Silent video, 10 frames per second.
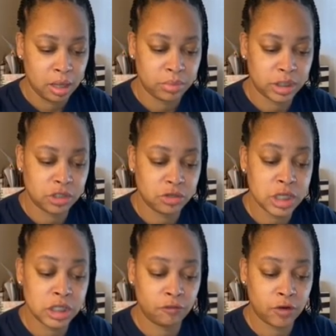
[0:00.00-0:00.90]
But
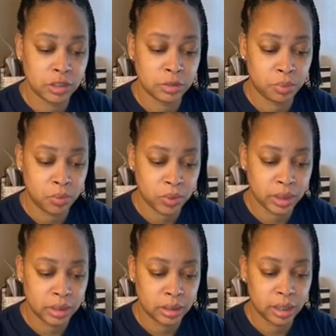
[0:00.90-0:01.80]
Judah's
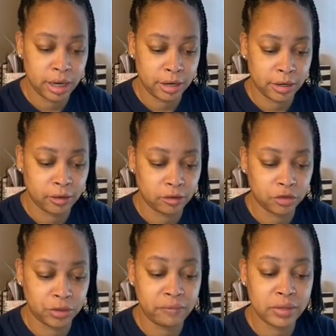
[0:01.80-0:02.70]
firstborn,
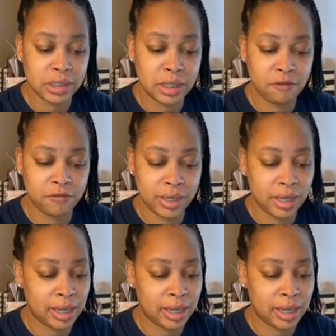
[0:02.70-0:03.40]
grievously offended